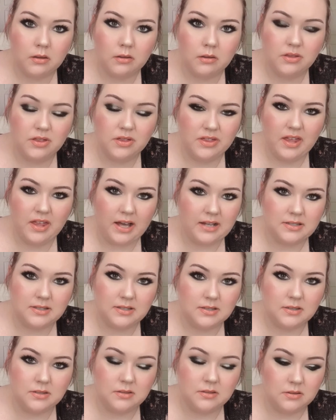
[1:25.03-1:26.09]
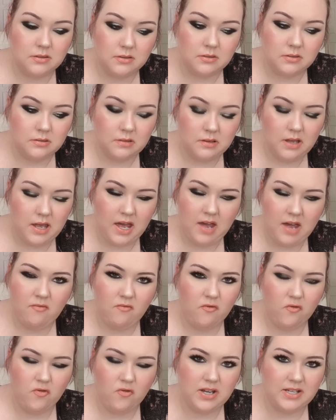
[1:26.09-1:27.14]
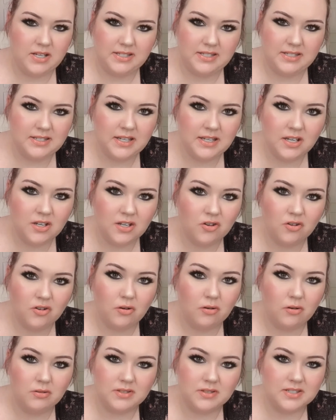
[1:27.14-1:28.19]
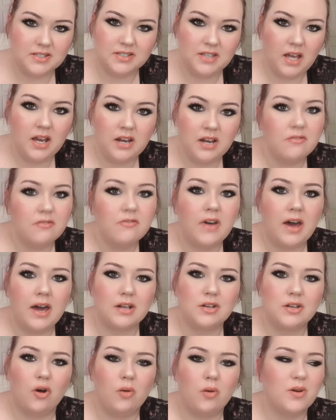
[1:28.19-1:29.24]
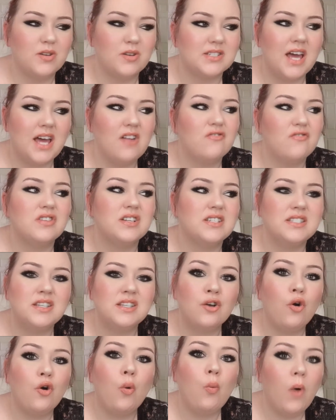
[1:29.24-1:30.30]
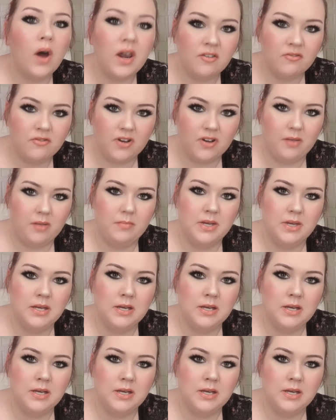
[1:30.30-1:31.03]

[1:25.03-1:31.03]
that's every single side effect, almost every single one of them